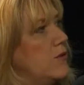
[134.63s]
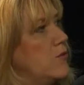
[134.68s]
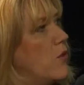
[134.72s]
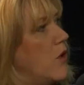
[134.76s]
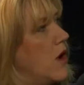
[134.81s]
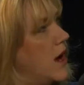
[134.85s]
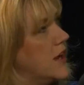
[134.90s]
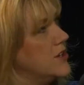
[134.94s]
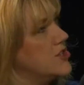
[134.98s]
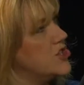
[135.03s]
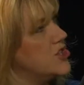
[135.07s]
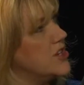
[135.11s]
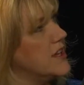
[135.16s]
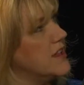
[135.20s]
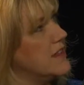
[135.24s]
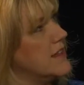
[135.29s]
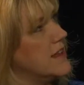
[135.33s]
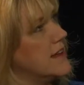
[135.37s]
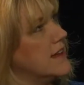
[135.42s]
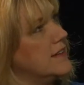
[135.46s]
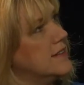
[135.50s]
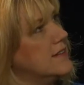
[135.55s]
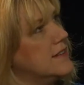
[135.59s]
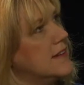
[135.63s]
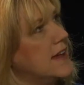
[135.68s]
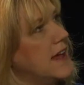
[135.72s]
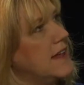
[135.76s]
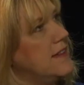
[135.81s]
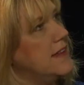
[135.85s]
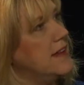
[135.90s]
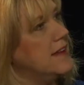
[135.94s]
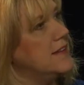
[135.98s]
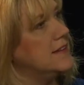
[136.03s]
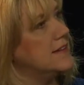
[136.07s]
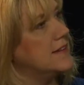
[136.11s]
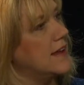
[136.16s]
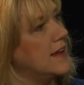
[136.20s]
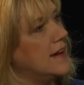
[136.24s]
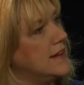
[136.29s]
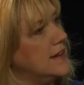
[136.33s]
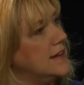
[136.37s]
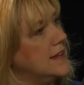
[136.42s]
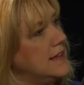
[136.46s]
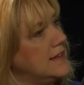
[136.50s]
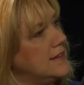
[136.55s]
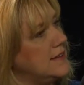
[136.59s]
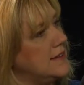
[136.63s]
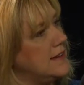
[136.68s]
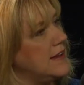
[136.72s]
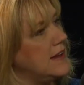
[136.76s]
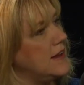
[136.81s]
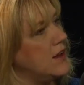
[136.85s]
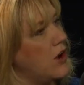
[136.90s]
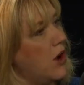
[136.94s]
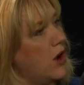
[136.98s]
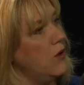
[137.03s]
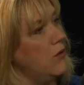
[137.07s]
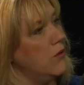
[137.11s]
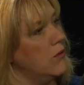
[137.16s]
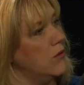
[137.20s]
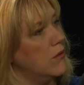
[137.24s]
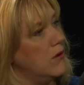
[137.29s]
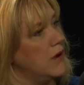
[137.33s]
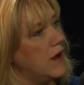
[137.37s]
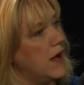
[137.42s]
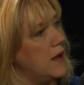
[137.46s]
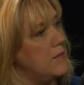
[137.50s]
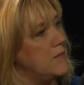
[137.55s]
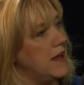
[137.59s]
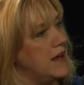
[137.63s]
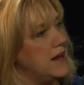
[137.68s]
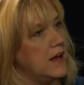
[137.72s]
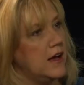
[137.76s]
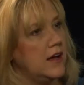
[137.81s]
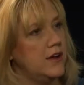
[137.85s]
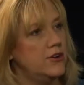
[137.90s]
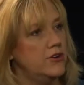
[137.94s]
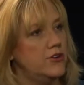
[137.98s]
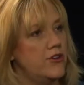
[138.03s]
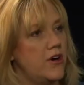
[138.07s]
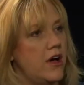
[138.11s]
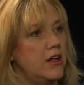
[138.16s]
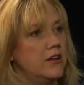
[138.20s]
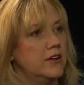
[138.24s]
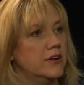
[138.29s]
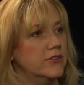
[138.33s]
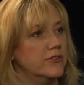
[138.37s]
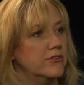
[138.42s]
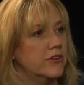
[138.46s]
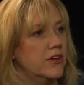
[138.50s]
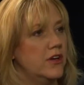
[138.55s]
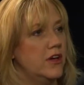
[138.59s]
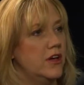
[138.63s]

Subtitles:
watching this and then suddenly seeing, oh, I made $100.